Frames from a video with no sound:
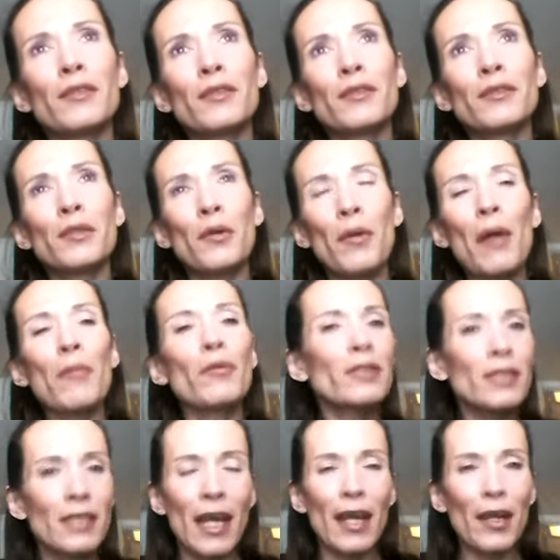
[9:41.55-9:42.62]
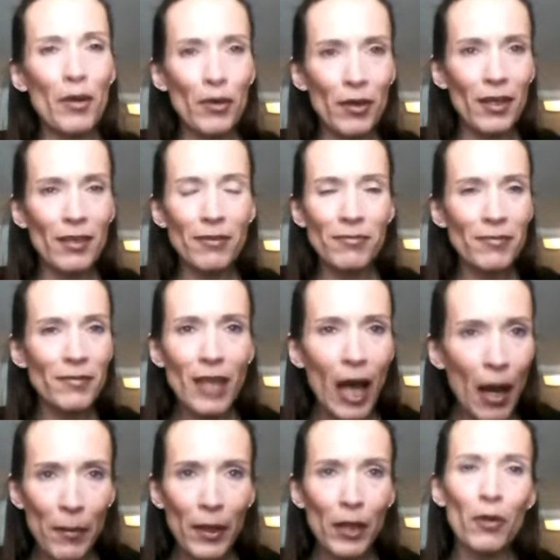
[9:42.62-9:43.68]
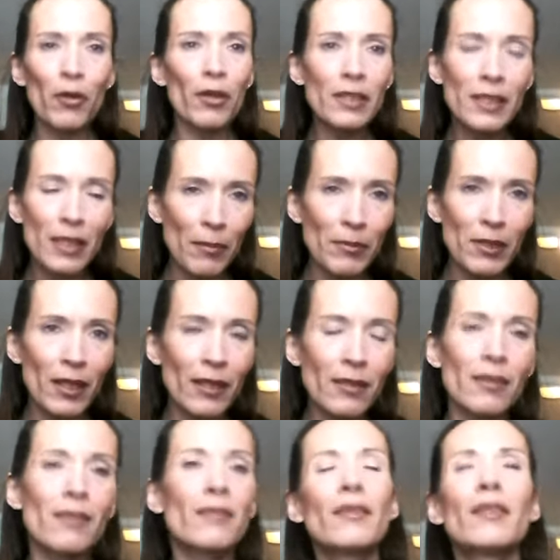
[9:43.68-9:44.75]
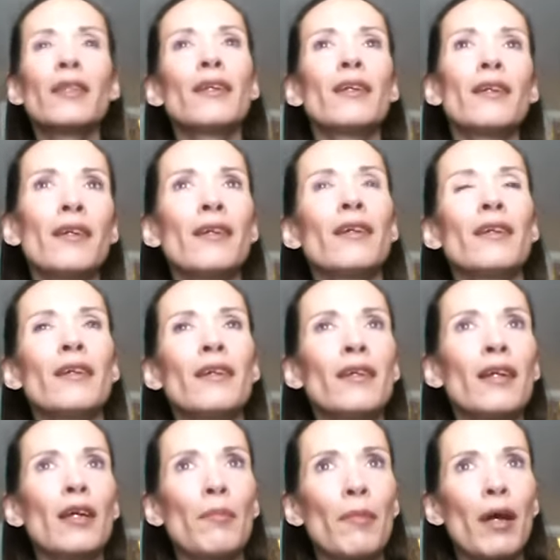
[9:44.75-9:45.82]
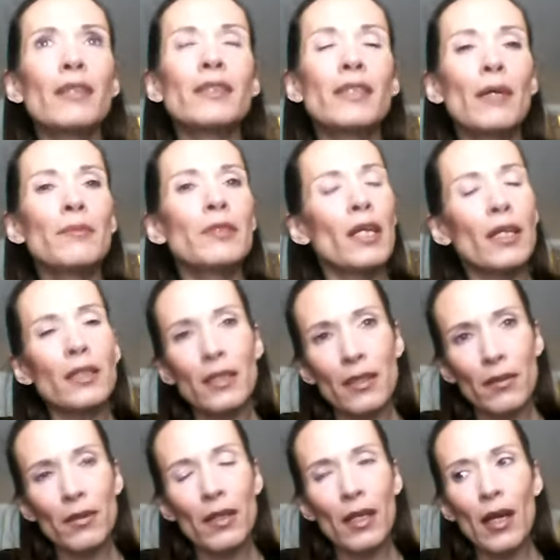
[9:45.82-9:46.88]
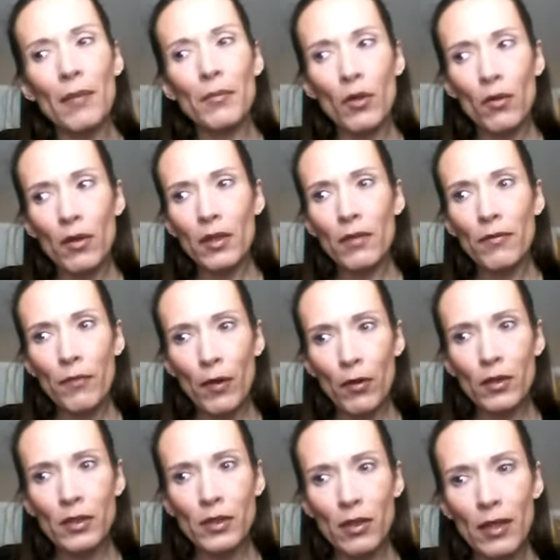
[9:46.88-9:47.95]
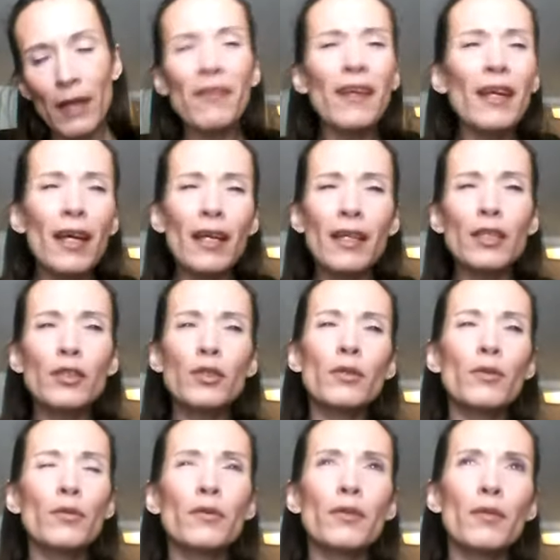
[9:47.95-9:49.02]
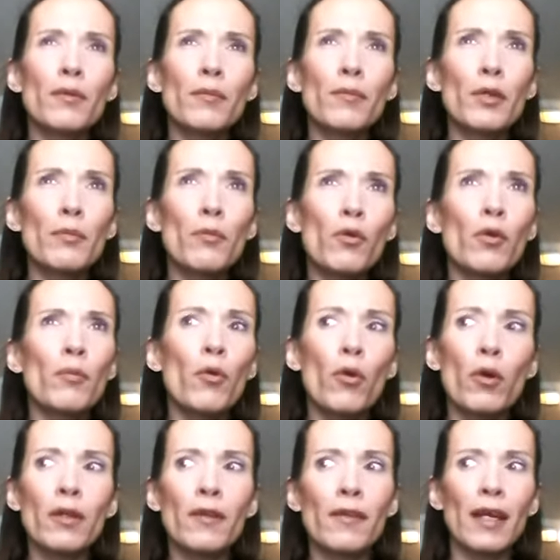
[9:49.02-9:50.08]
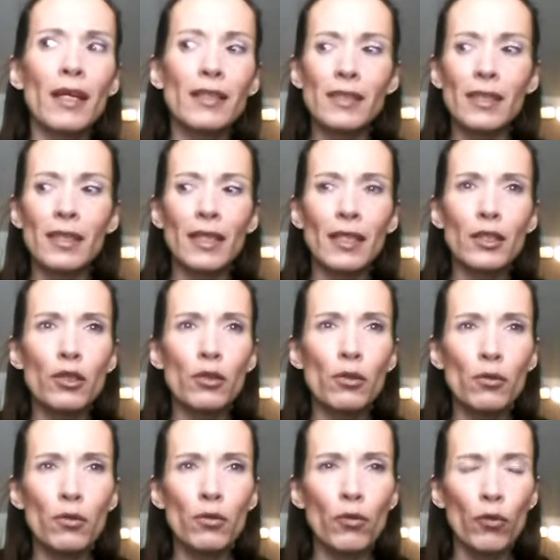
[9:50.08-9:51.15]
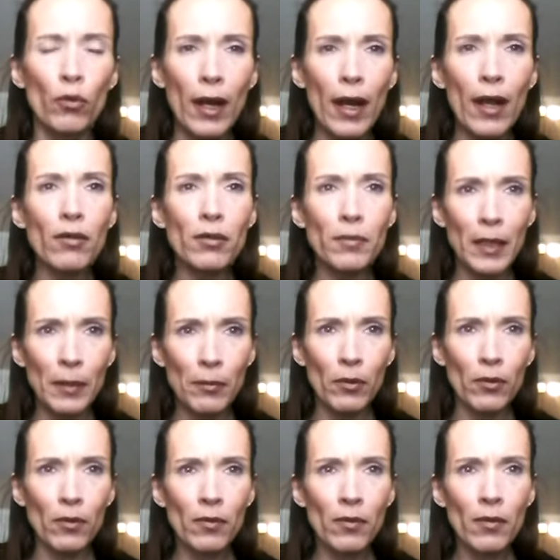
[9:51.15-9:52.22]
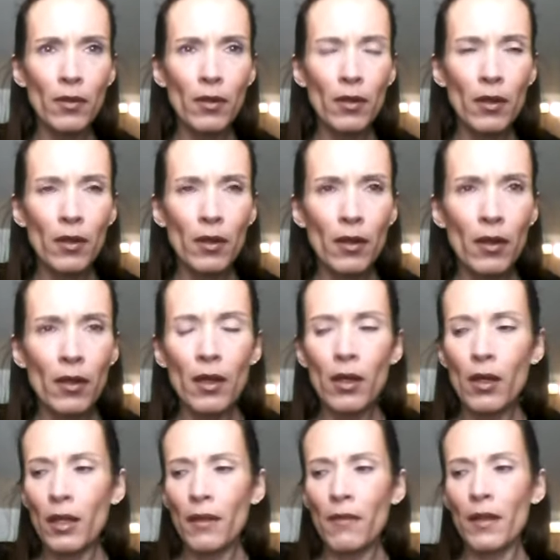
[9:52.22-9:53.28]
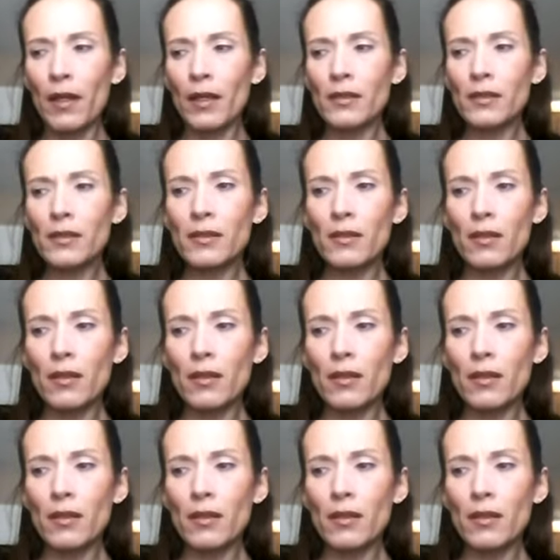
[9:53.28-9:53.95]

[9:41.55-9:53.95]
so I will stay on a topic or a subject and my subject that I'm going to focus on. I think I need to, the, the more important things that need to ground people, things